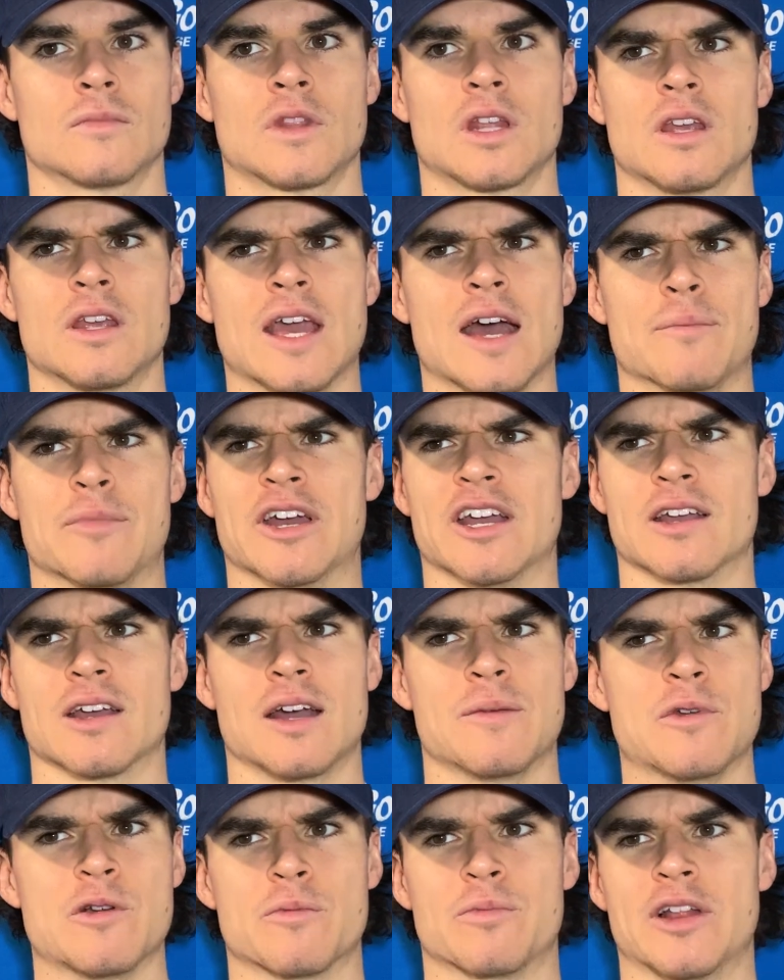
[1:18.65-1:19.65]
Yeah, big.
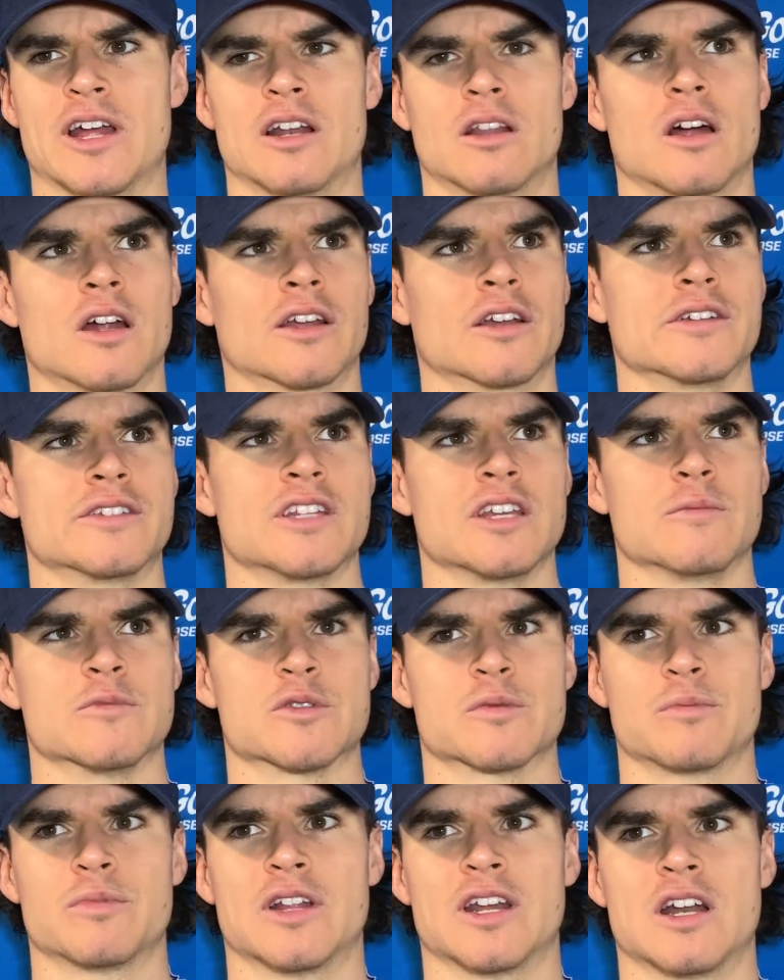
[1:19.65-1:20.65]
I mean, we're playing a lot of good
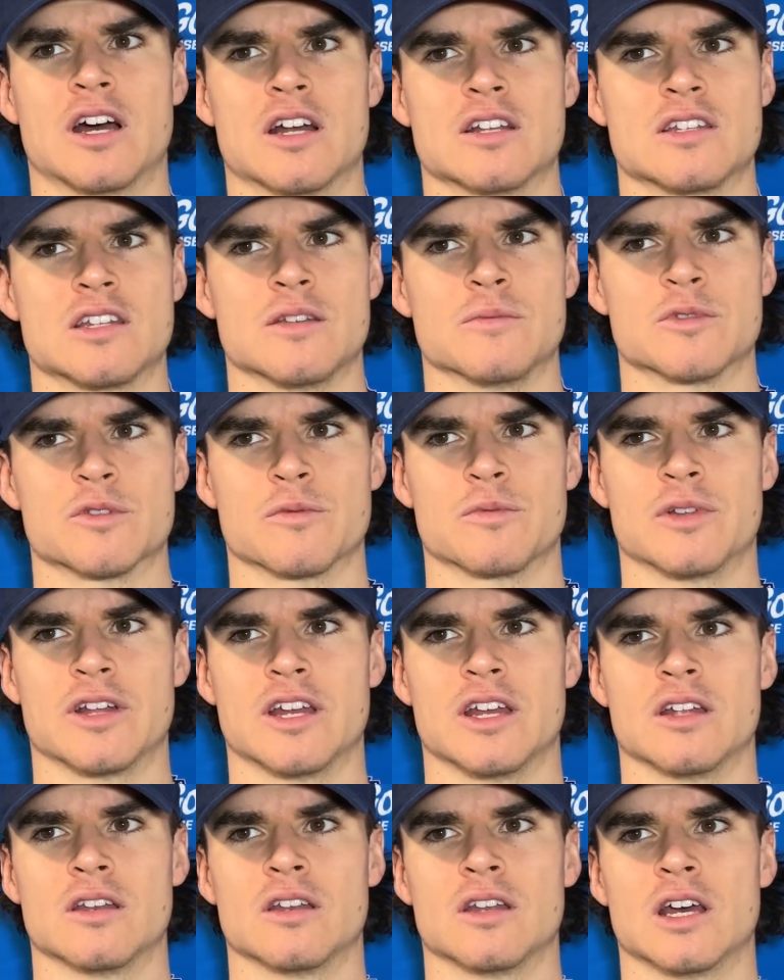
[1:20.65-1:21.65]
teams. We're playing hot teams. We're
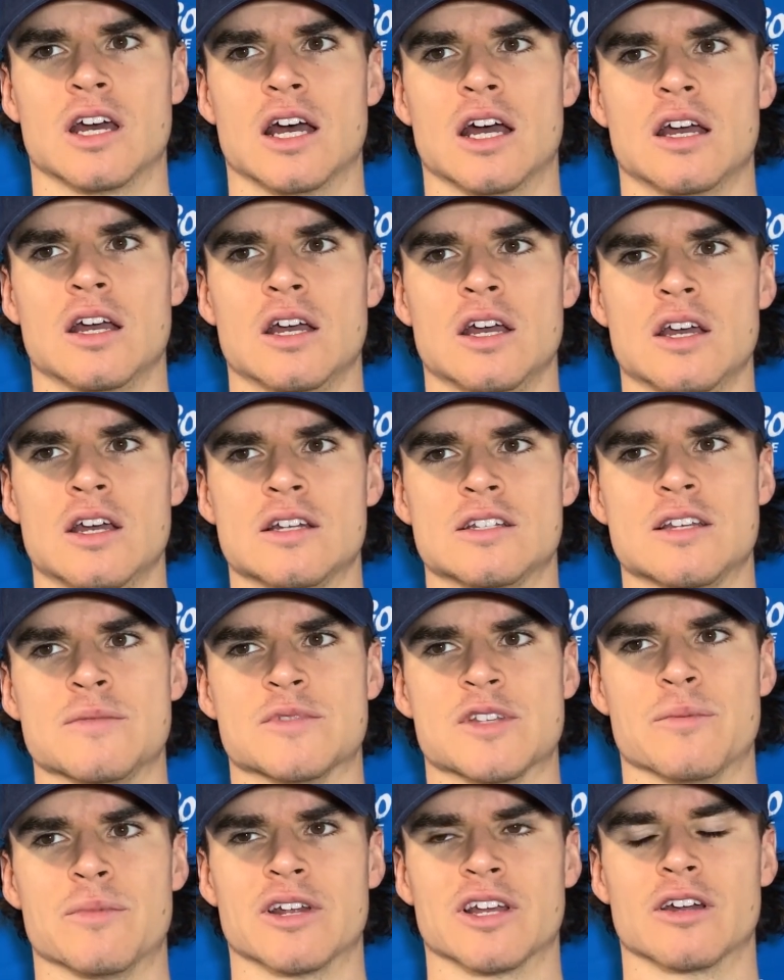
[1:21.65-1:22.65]
playing teams
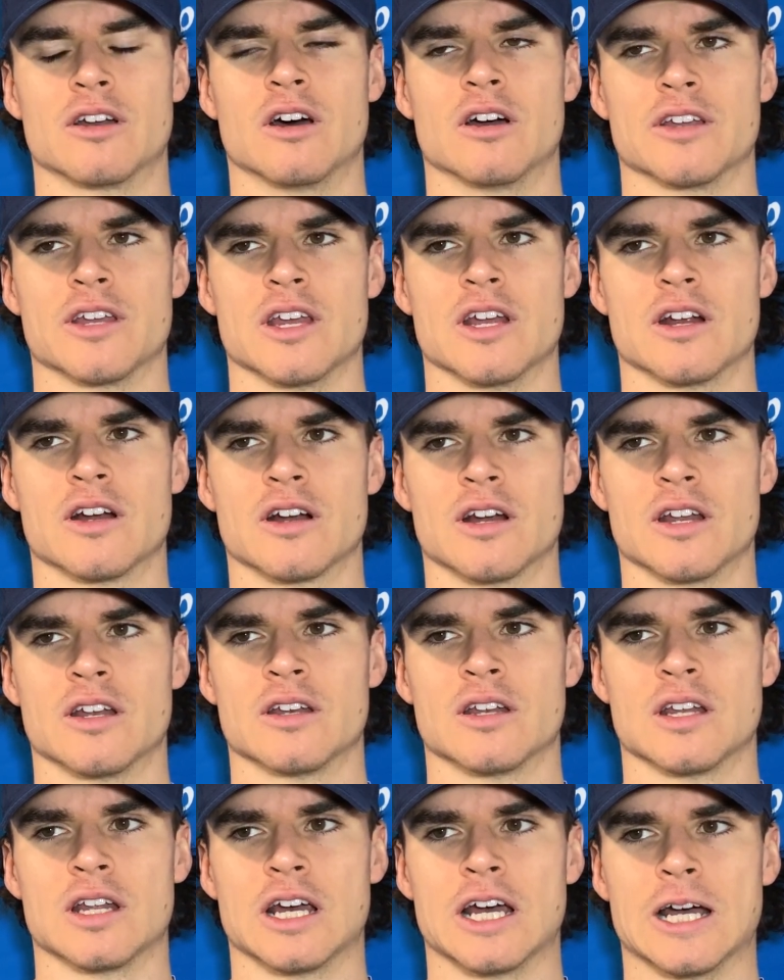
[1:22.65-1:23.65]
that have been good all year.
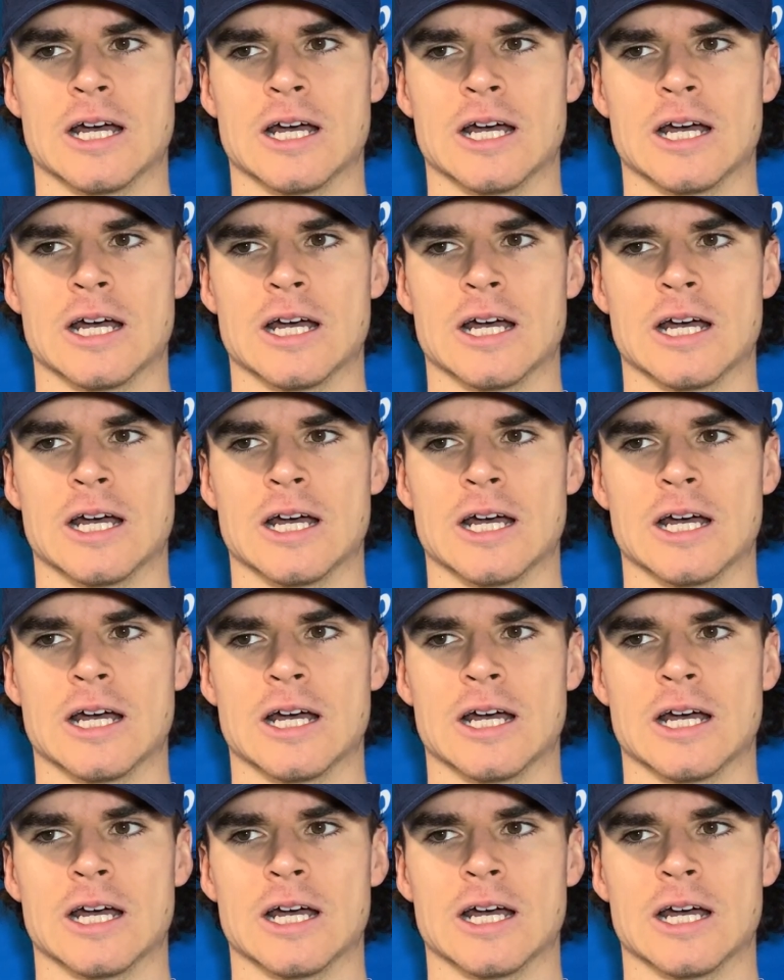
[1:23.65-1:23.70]
And,